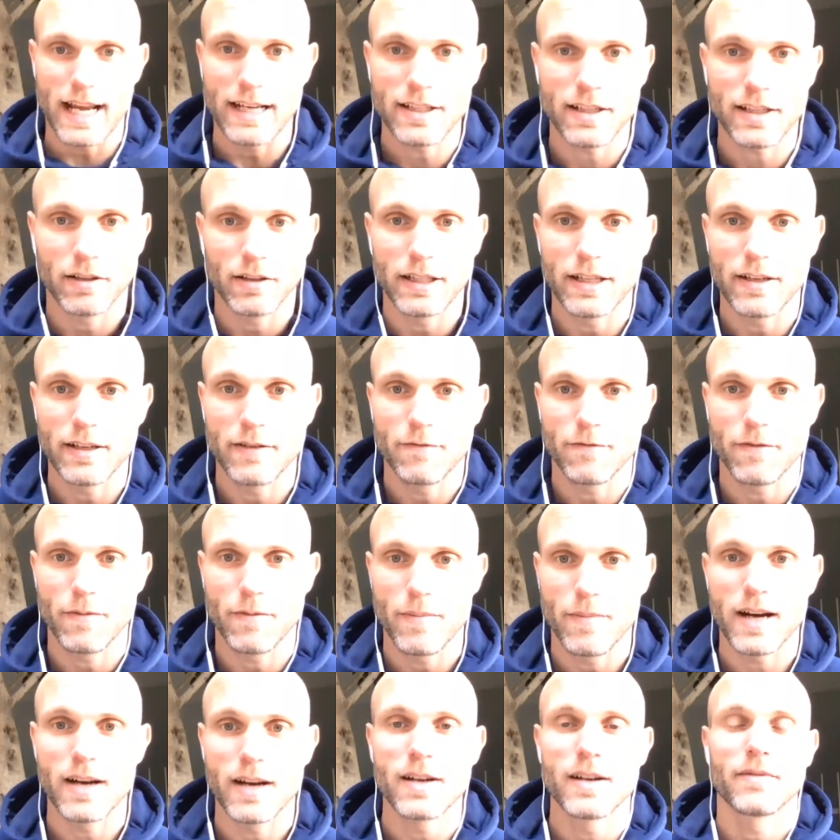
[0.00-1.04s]
and
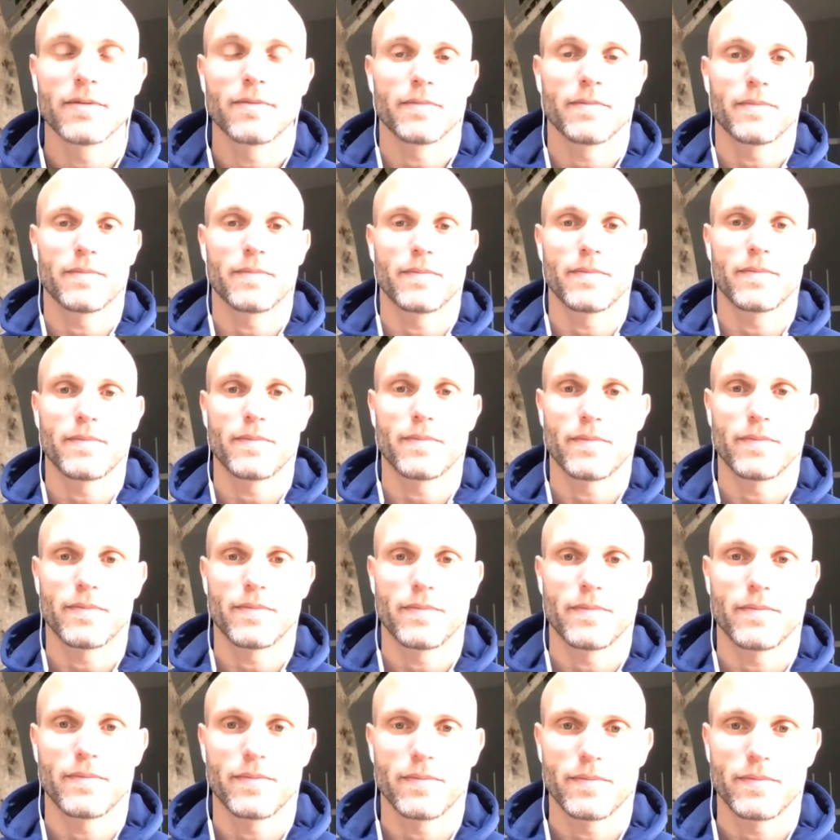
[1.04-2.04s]
things just escalated from there.